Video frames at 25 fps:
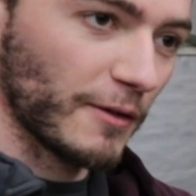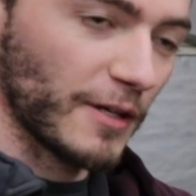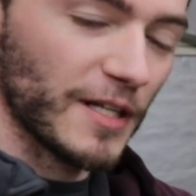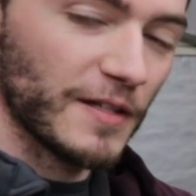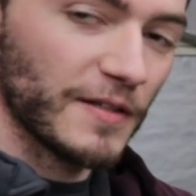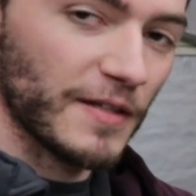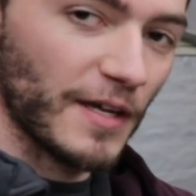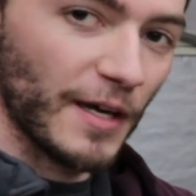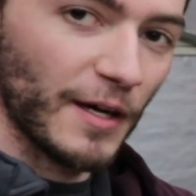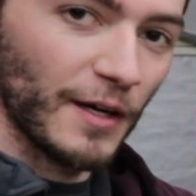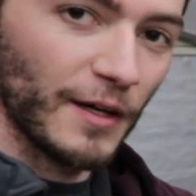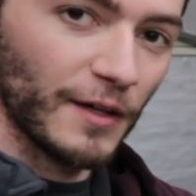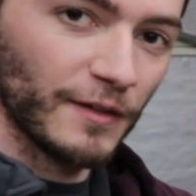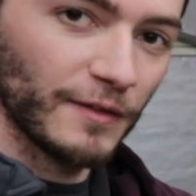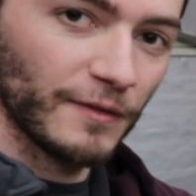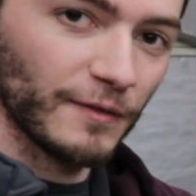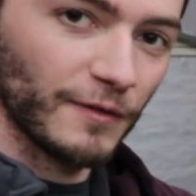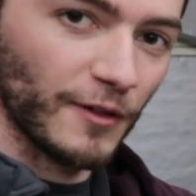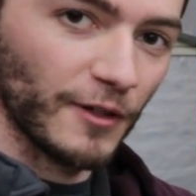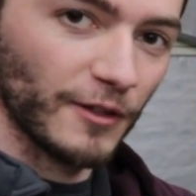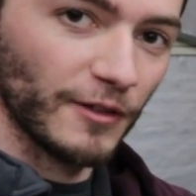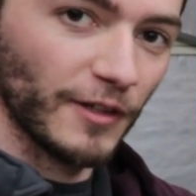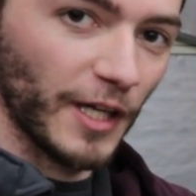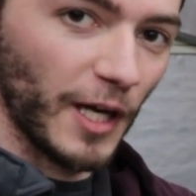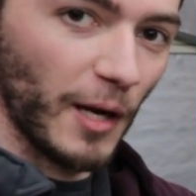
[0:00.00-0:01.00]
retail
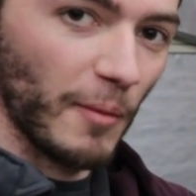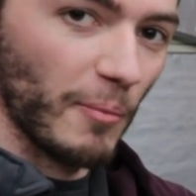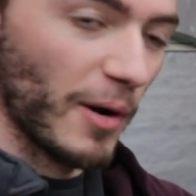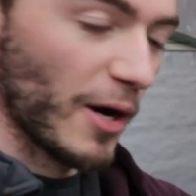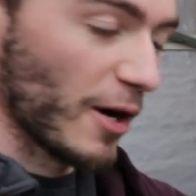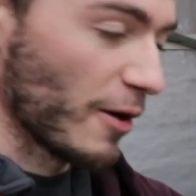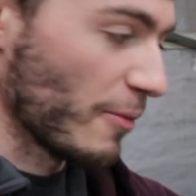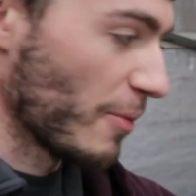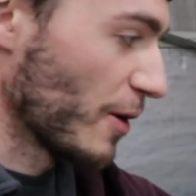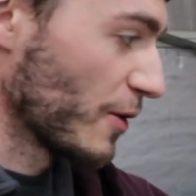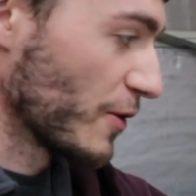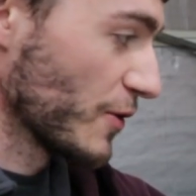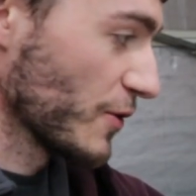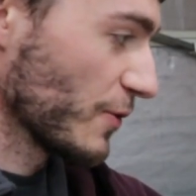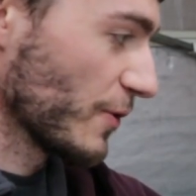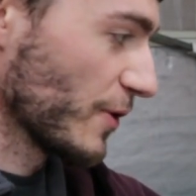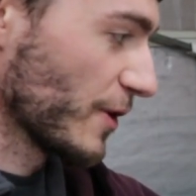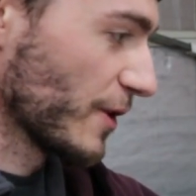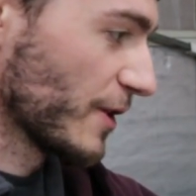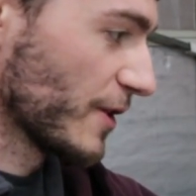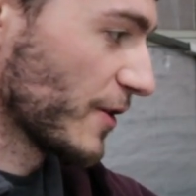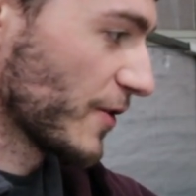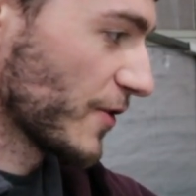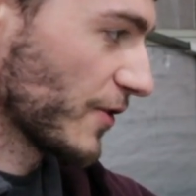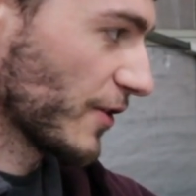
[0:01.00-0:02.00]
for like a bare bones
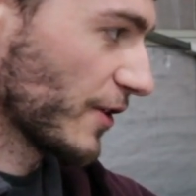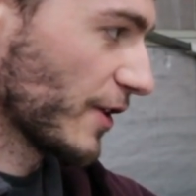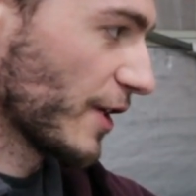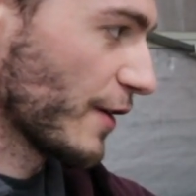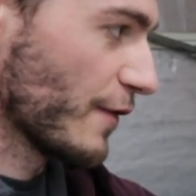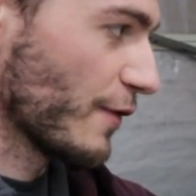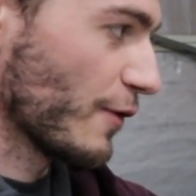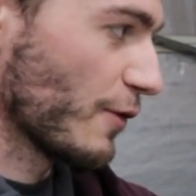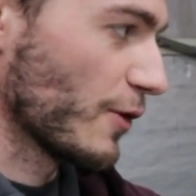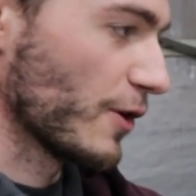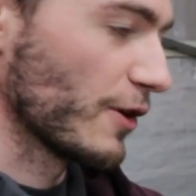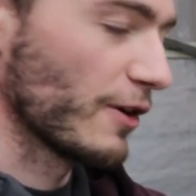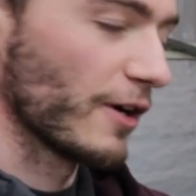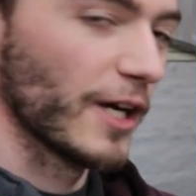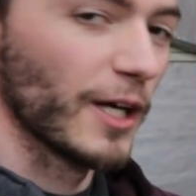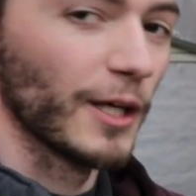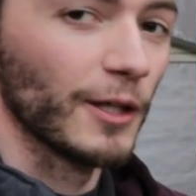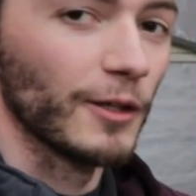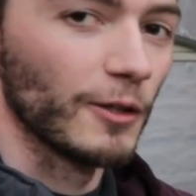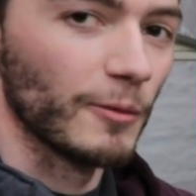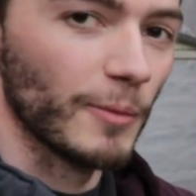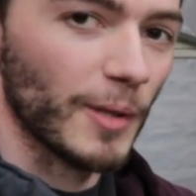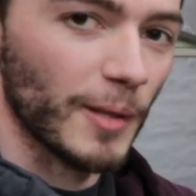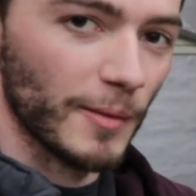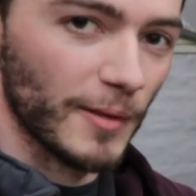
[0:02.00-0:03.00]
one is like $4
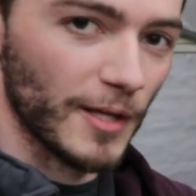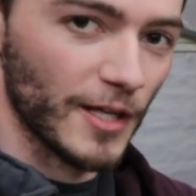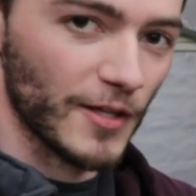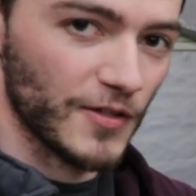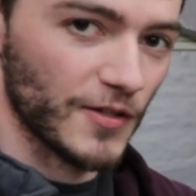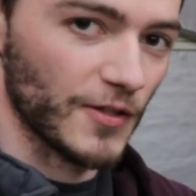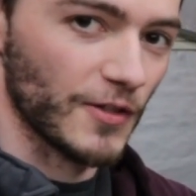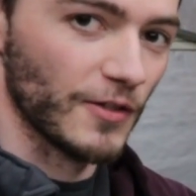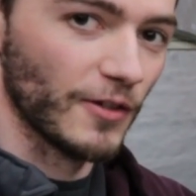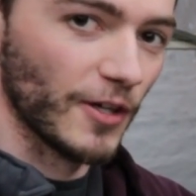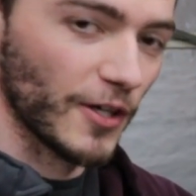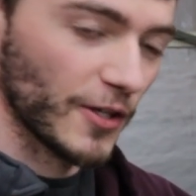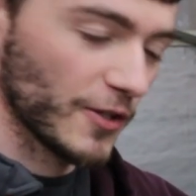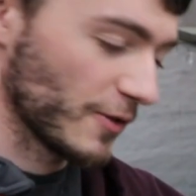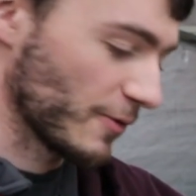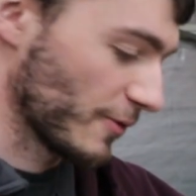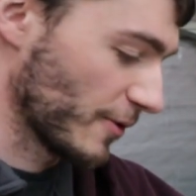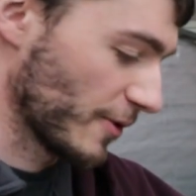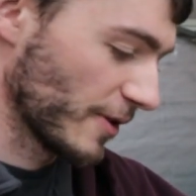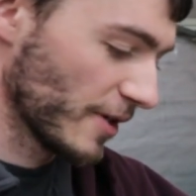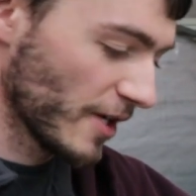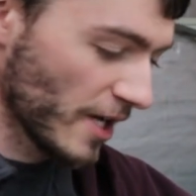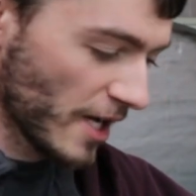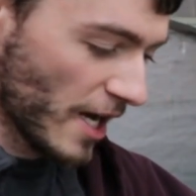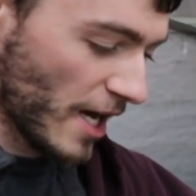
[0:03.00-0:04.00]
grand, or maybe that's a deluxe one.